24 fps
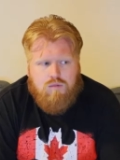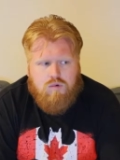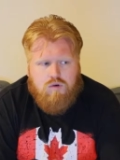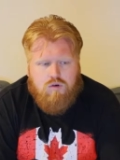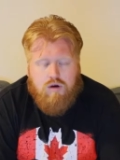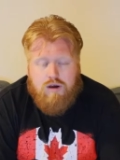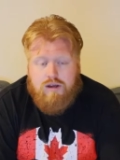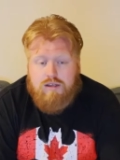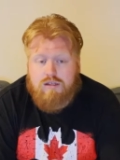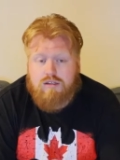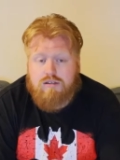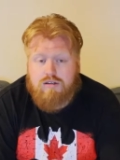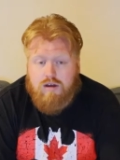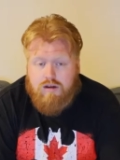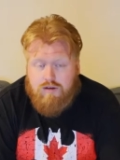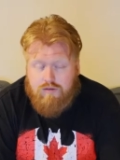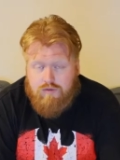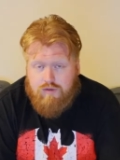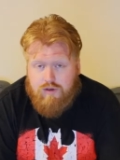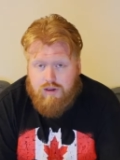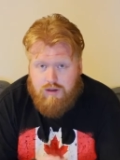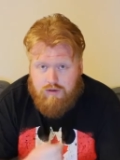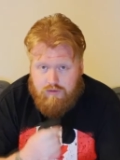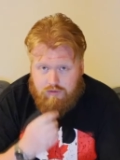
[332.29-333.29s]
Crisis on
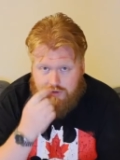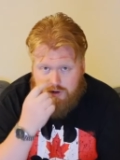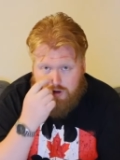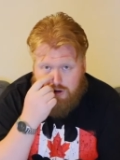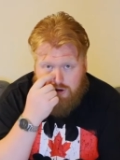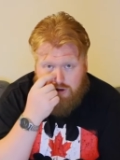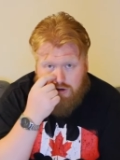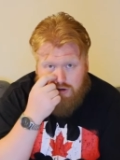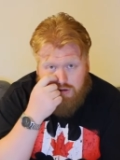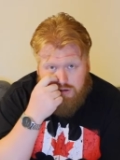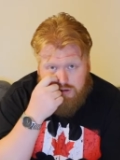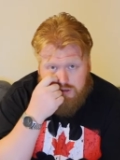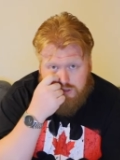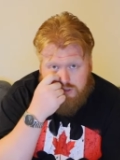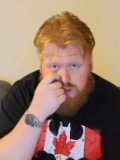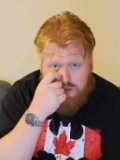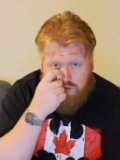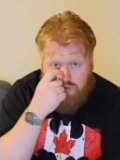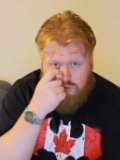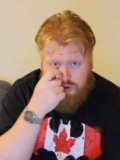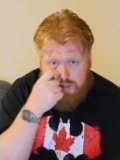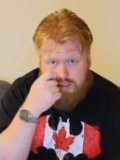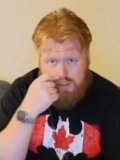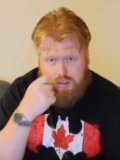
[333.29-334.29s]
Infinite Earths,
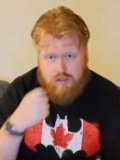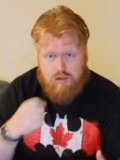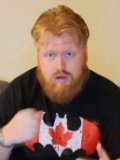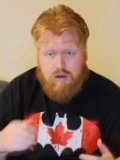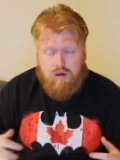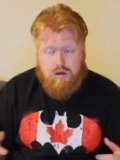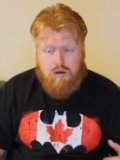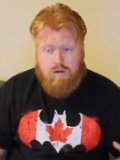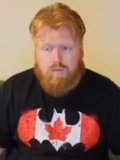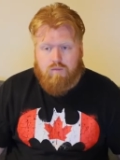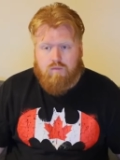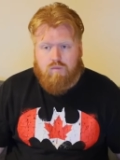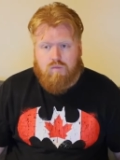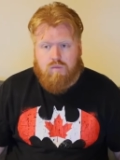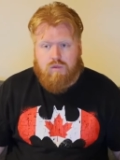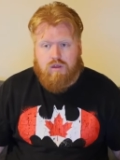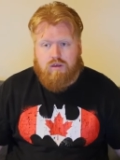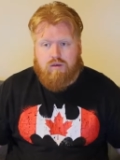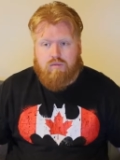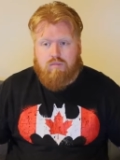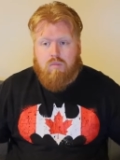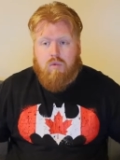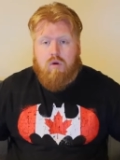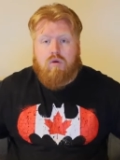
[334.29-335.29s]
in which
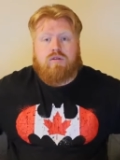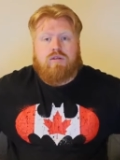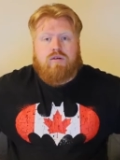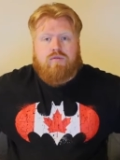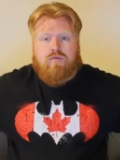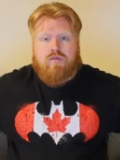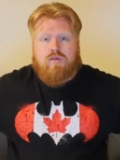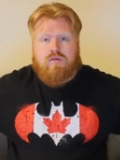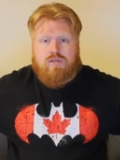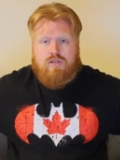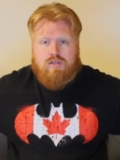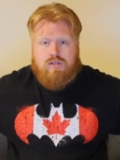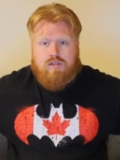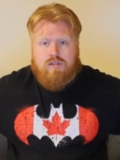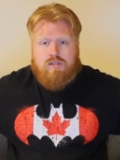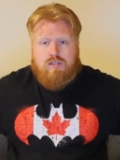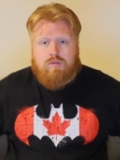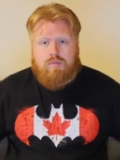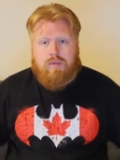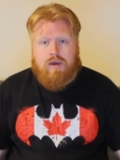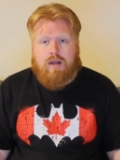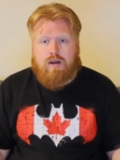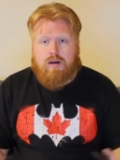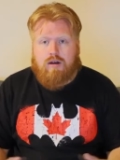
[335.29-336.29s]
the multiverse is
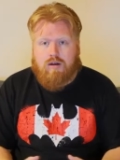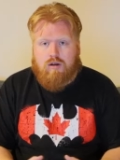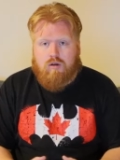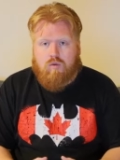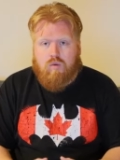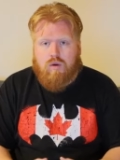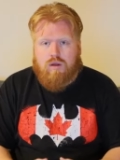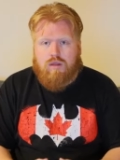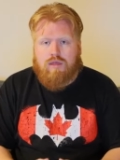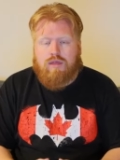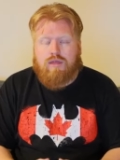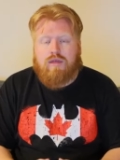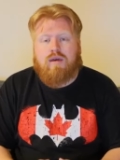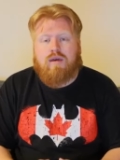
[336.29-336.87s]
expanded into one